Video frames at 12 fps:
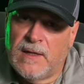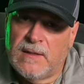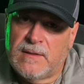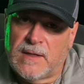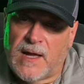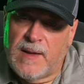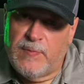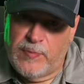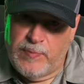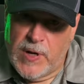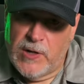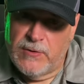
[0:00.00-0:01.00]
that I
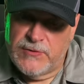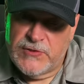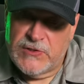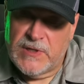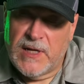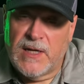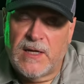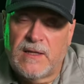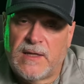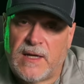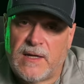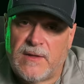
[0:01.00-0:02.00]
post and
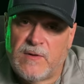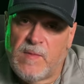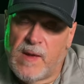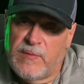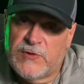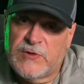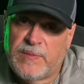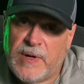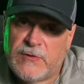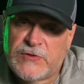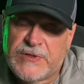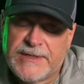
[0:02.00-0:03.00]
that other members are
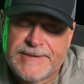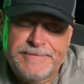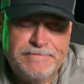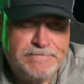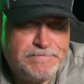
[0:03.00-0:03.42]
posting.